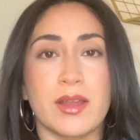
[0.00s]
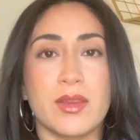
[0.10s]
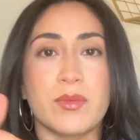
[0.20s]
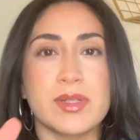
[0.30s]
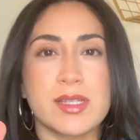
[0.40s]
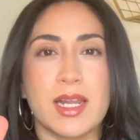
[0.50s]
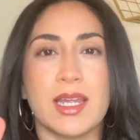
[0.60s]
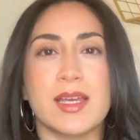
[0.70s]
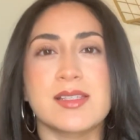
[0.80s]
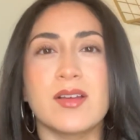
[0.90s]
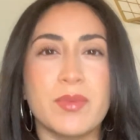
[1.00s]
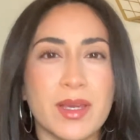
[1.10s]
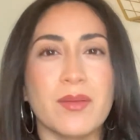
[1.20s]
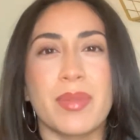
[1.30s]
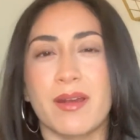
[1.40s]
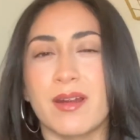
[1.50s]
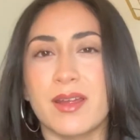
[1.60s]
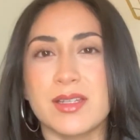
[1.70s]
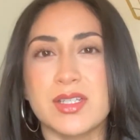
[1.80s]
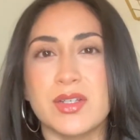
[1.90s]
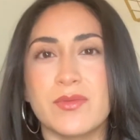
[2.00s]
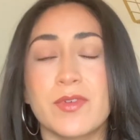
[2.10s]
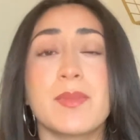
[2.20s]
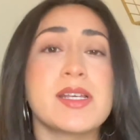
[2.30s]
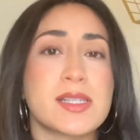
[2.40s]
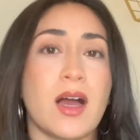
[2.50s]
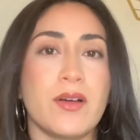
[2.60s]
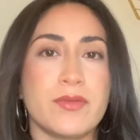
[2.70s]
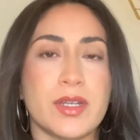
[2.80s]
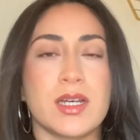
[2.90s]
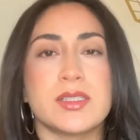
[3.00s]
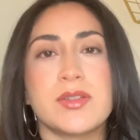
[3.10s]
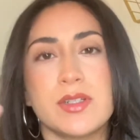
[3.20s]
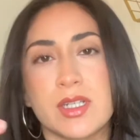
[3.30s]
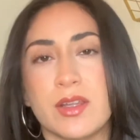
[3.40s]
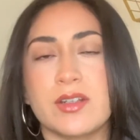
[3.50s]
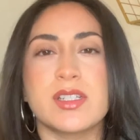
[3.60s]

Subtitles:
the ones I guess I'll be comparing it to, for myself, not to each other,